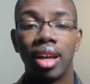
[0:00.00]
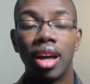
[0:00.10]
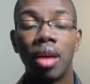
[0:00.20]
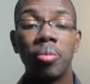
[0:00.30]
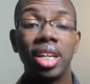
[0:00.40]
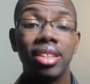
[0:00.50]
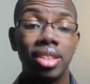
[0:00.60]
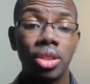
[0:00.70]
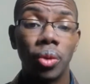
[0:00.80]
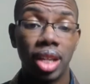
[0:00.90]
a
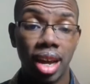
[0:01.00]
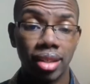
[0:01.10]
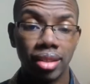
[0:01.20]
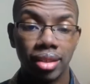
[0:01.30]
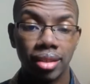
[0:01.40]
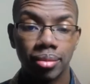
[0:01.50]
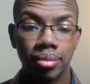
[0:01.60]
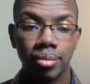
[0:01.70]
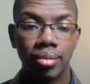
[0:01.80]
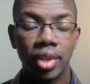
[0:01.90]
means to an end.
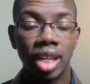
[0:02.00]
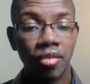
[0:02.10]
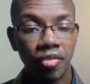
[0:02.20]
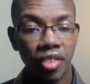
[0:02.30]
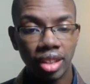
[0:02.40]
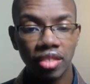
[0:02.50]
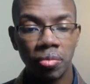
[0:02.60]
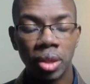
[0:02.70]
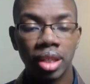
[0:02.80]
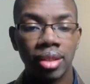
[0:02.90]
An
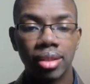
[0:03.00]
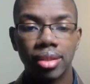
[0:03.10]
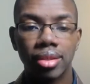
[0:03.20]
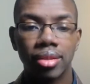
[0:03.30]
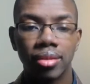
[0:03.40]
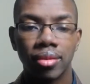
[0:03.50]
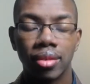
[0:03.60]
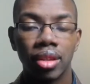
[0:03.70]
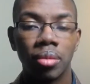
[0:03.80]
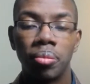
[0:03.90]
effective means,
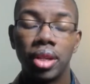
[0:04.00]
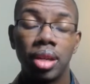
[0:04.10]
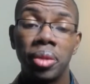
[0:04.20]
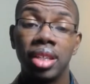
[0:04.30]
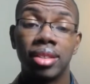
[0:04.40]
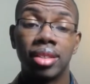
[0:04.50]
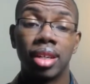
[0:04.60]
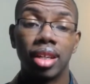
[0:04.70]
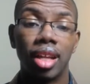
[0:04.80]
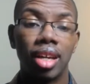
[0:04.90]
but a means
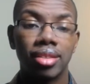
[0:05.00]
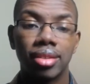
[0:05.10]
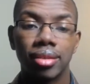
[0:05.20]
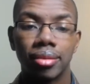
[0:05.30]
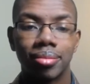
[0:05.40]
nonetheless.